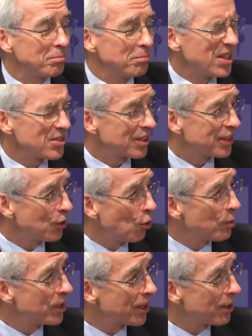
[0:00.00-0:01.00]
basically
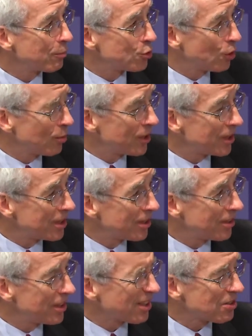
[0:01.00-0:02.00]
opening up Germany
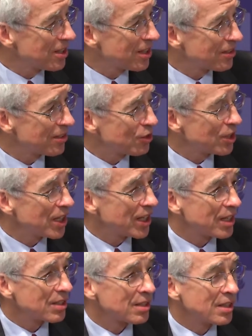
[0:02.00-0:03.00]
to the extent that she
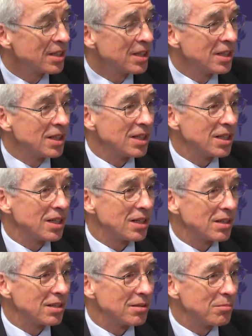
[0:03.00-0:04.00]
has. Uh,